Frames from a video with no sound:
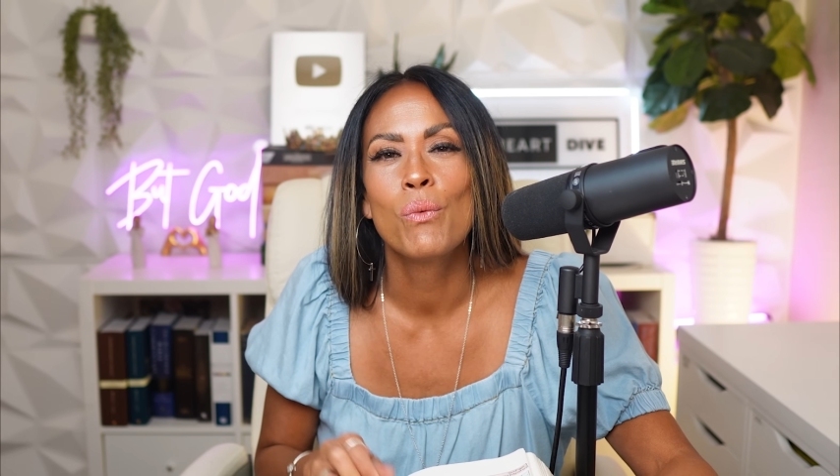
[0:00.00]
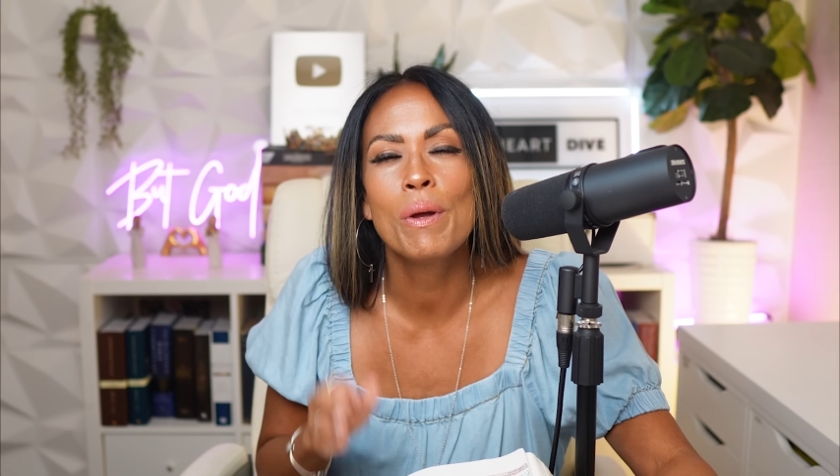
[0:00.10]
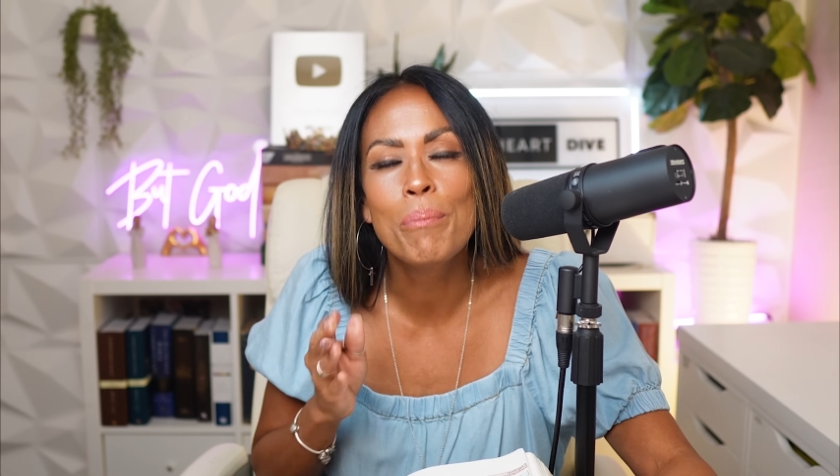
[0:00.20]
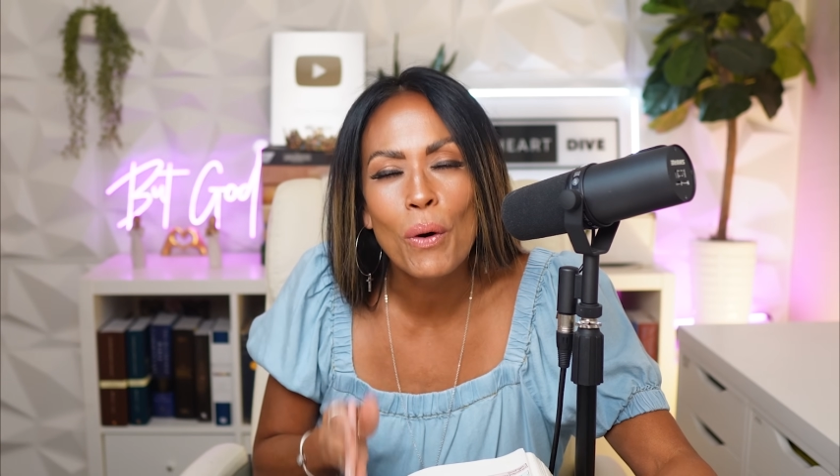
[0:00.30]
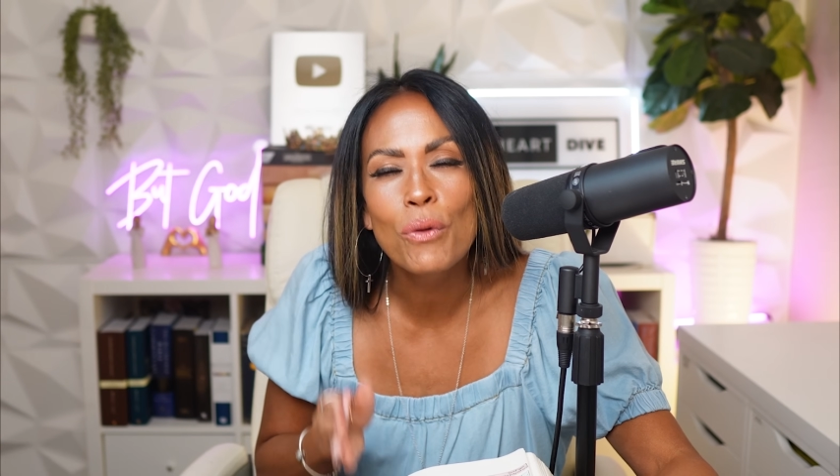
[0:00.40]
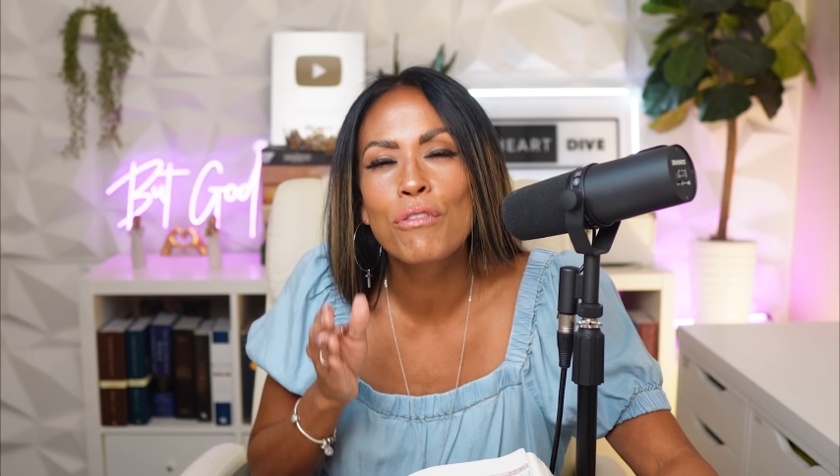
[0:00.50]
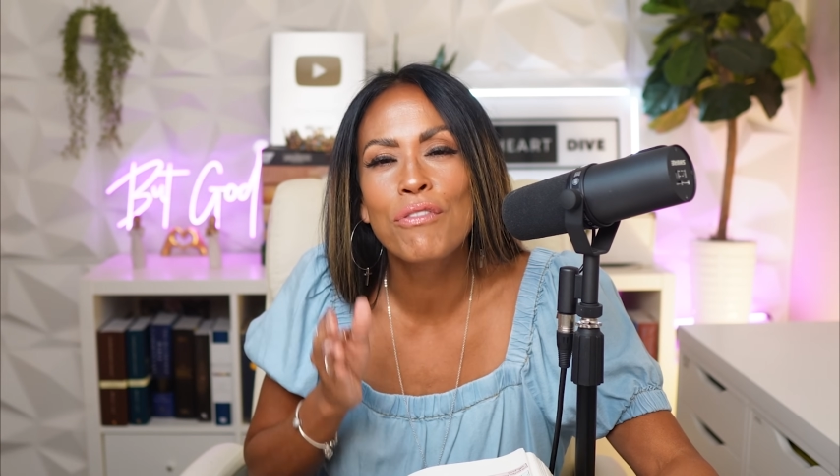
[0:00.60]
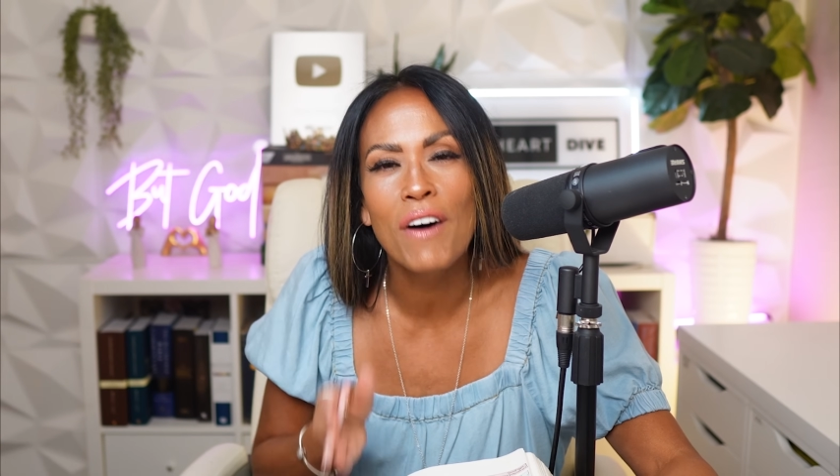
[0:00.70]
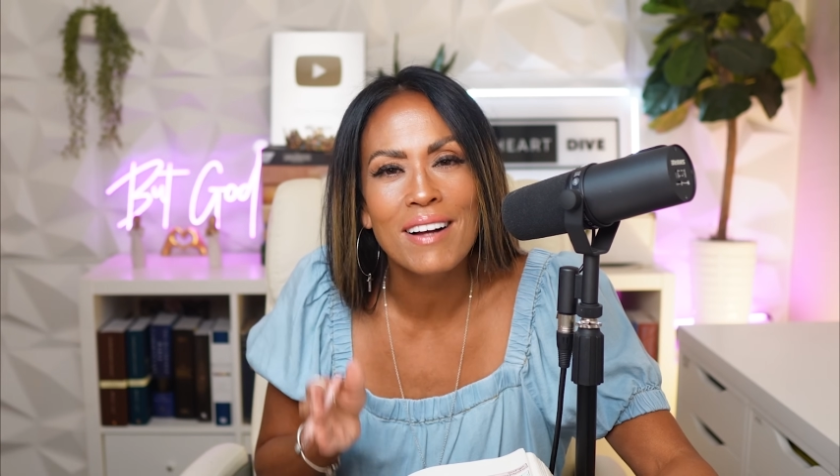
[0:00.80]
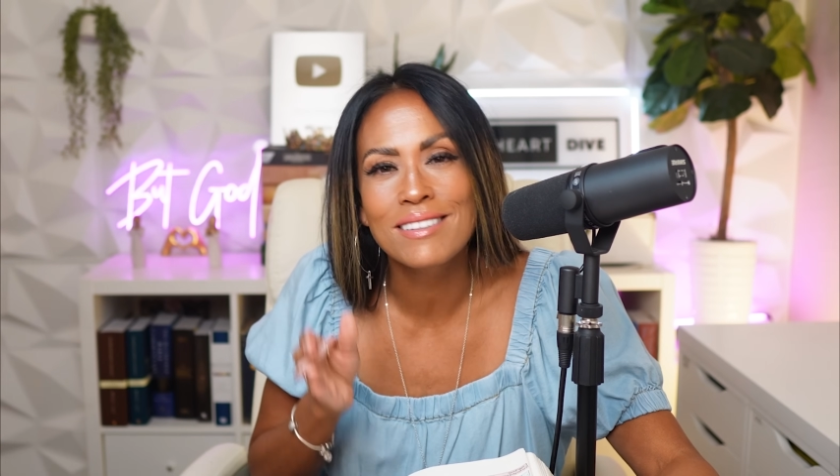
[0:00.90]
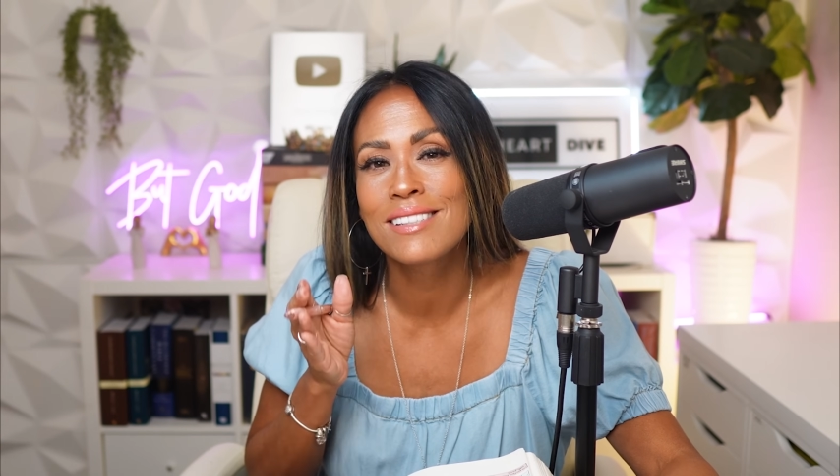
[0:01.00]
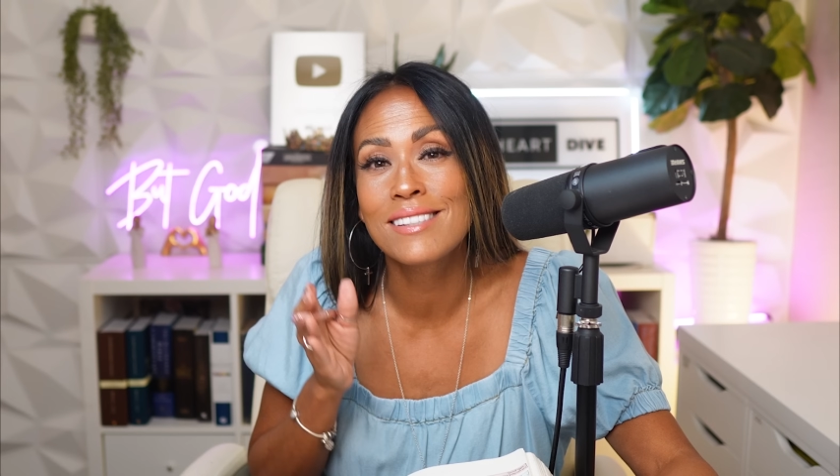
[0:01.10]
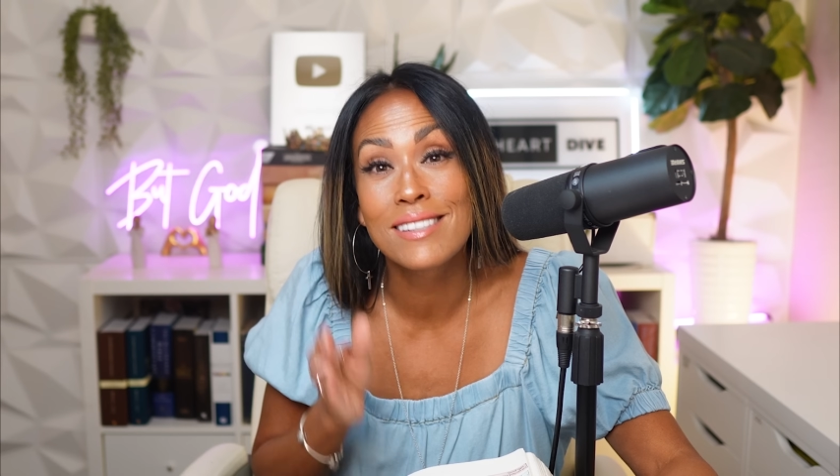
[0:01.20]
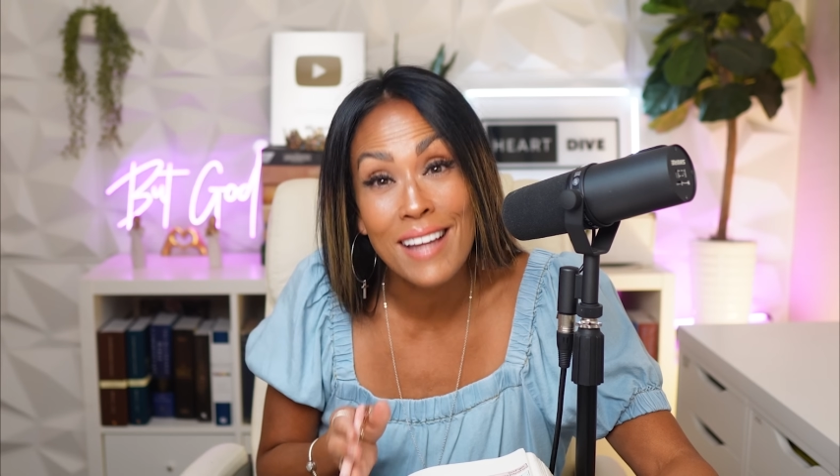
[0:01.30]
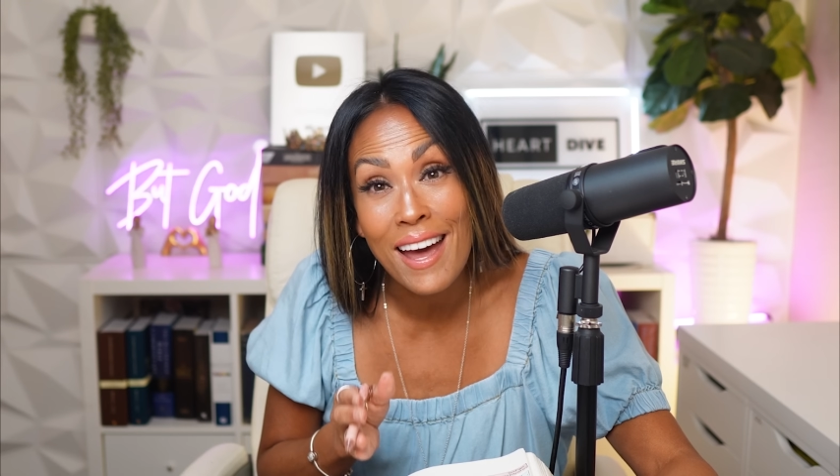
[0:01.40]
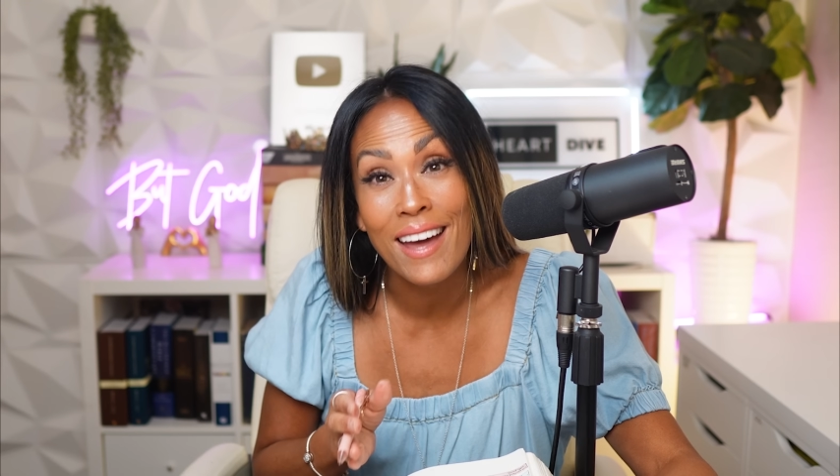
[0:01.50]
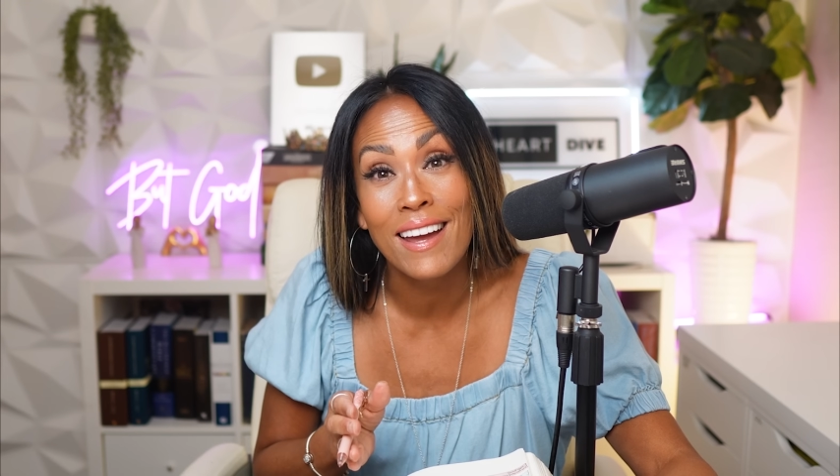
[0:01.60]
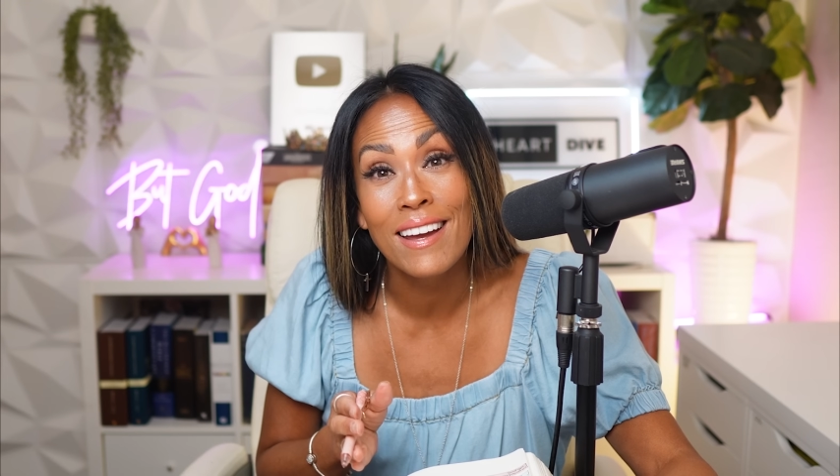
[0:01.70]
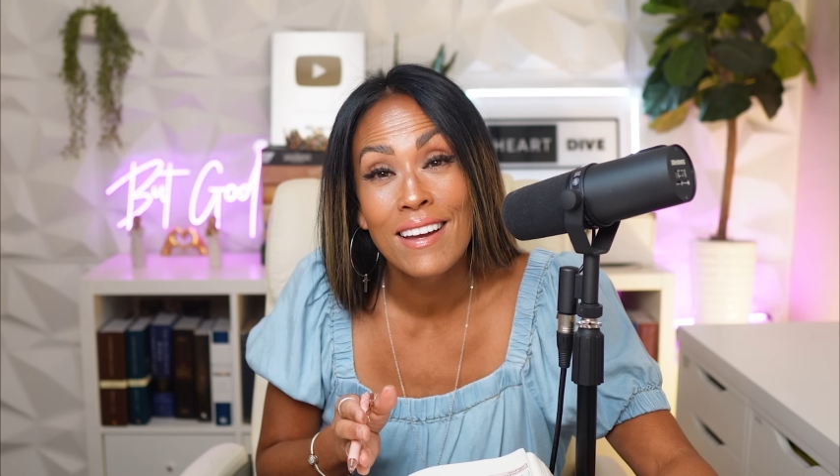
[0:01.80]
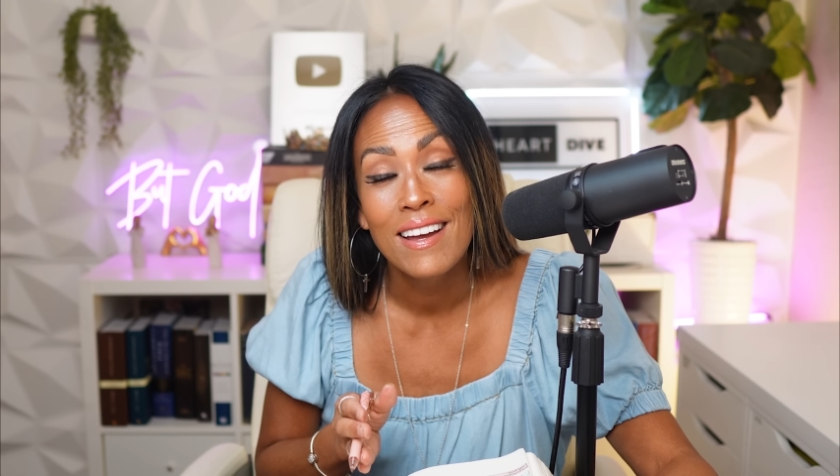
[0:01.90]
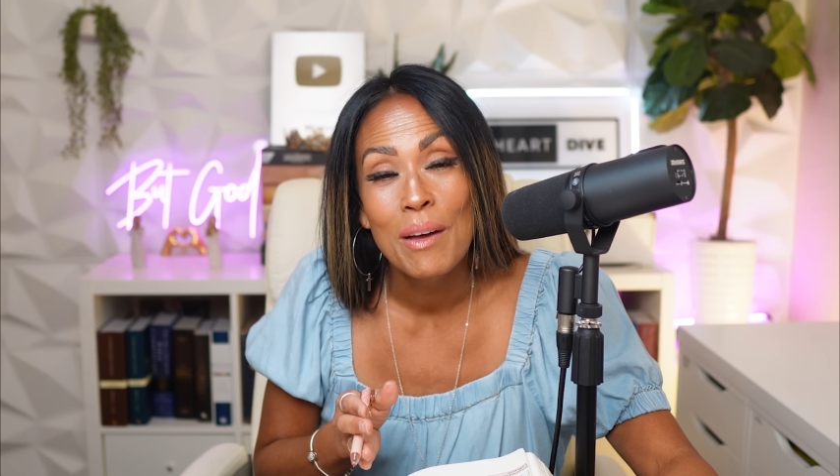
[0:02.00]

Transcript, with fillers: we both fought to stay